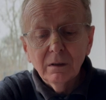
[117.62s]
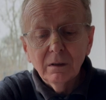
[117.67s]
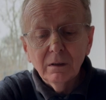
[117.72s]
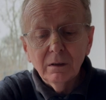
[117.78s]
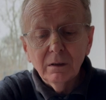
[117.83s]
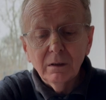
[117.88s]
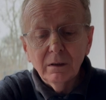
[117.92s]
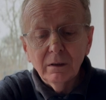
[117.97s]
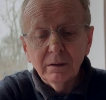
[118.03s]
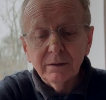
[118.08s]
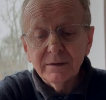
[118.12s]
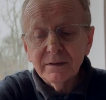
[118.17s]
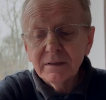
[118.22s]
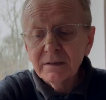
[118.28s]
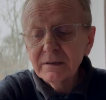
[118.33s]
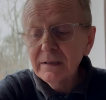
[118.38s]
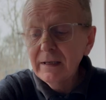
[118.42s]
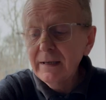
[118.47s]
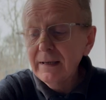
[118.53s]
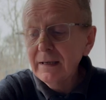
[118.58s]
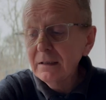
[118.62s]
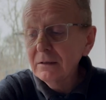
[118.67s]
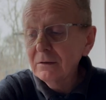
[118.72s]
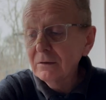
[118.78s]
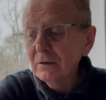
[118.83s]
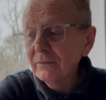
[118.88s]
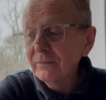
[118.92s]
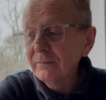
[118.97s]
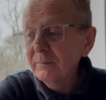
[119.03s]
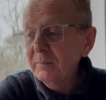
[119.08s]
the state
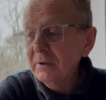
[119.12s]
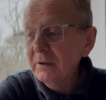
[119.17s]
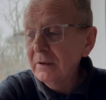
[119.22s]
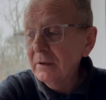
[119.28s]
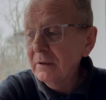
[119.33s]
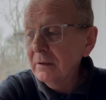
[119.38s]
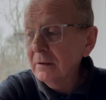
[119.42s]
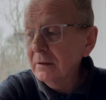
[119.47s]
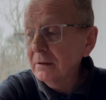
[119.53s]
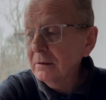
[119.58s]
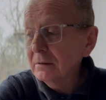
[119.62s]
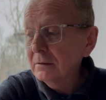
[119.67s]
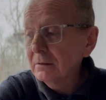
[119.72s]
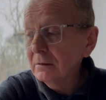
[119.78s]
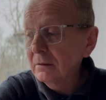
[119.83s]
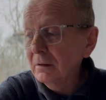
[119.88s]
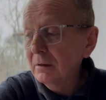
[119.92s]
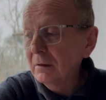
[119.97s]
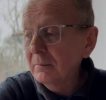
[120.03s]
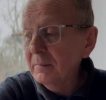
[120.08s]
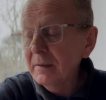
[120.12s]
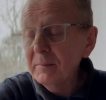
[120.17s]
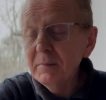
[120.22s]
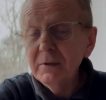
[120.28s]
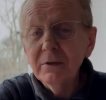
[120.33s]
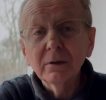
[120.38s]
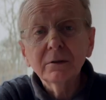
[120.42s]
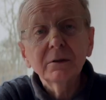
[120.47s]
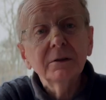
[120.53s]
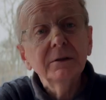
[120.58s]
of being
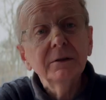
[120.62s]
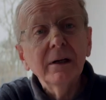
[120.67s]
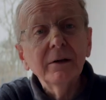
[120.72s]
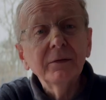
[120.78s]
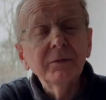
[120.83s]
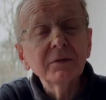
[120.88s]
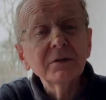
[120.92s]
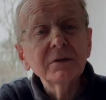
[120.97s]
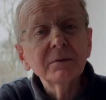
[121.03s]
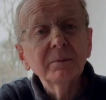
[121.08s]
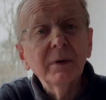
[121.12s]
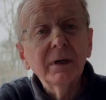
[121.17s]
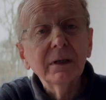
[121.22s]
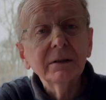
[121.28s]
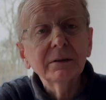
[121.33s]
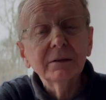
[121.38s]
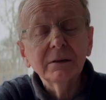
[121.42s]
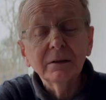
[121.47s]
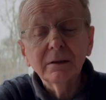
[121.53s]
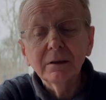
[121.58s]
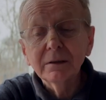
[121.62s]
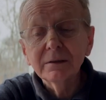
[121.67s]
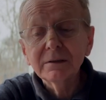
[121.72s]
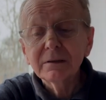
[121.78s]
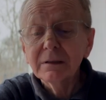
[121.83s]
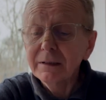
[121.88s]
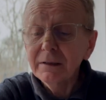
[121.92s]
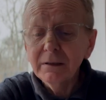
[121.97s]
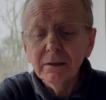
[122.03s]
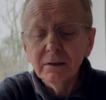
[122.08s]
maybe not nervous, but slightly